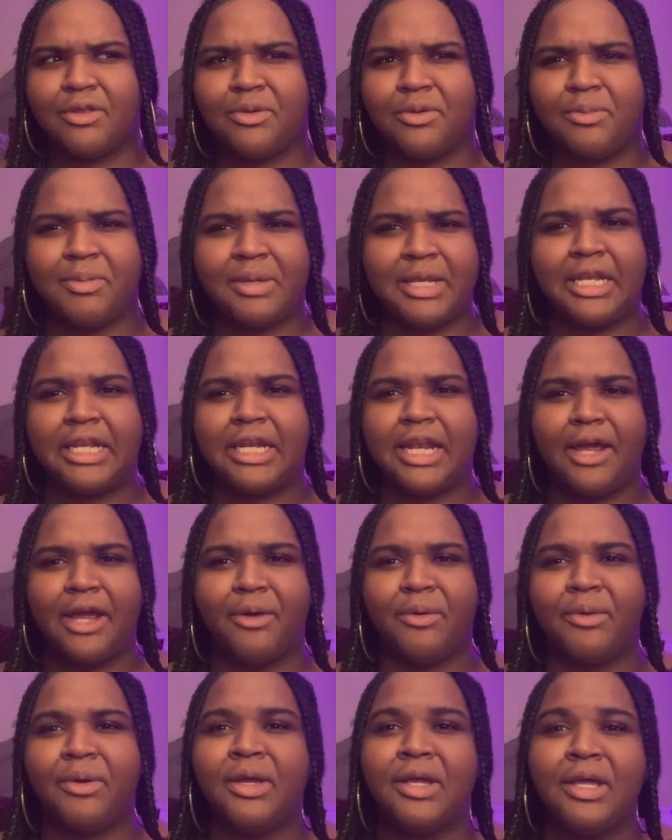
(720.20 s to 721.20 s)
minute now.
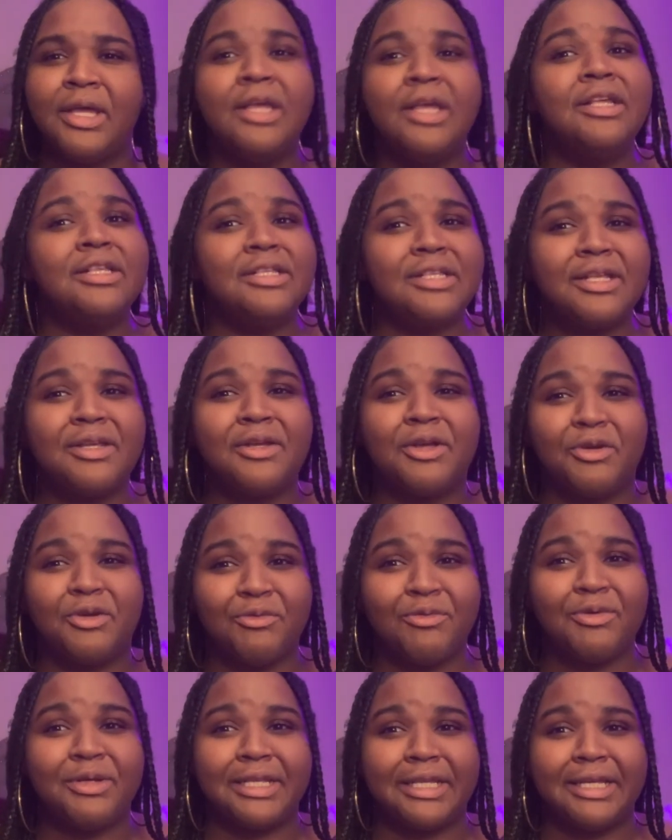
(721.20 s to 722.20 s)
So
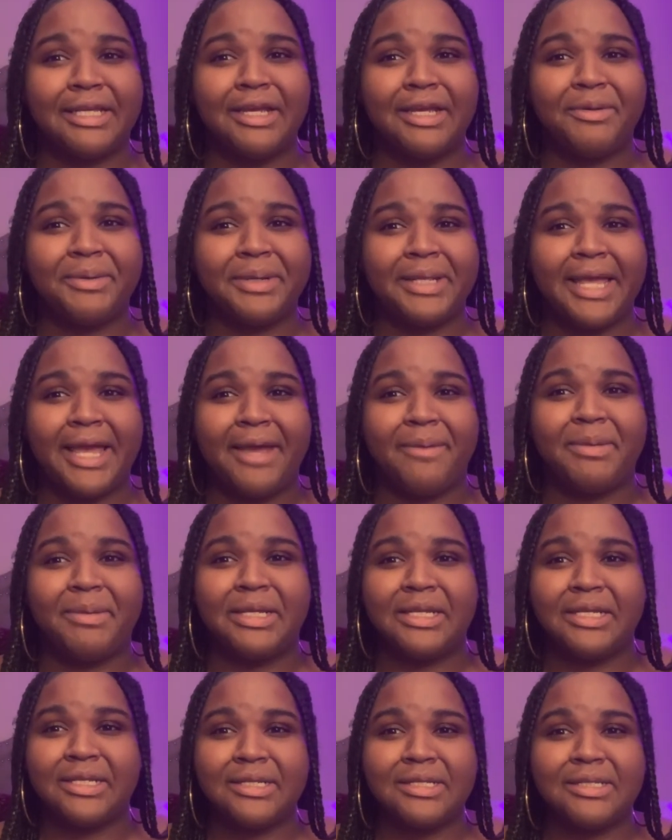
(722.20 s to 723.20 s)
really
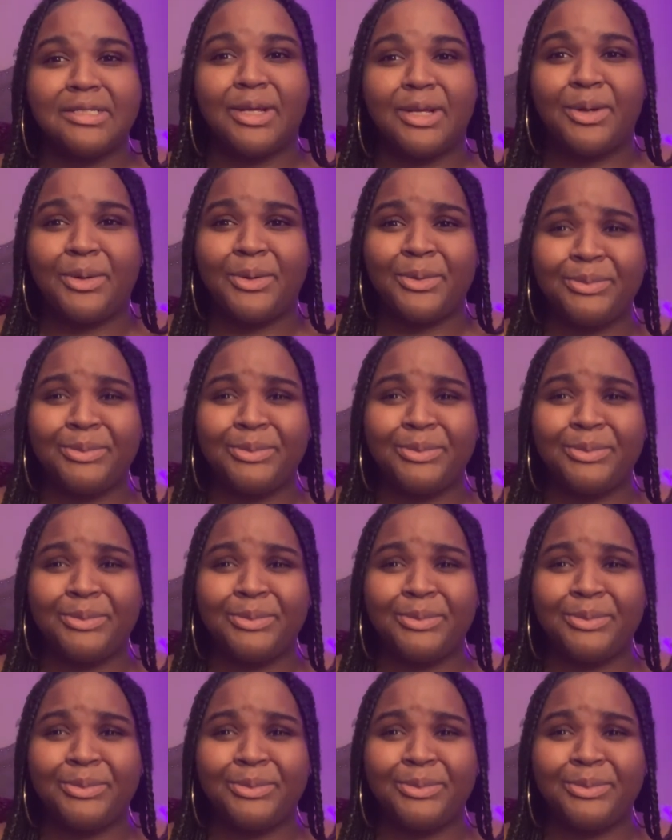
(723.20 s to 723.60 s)
happened. So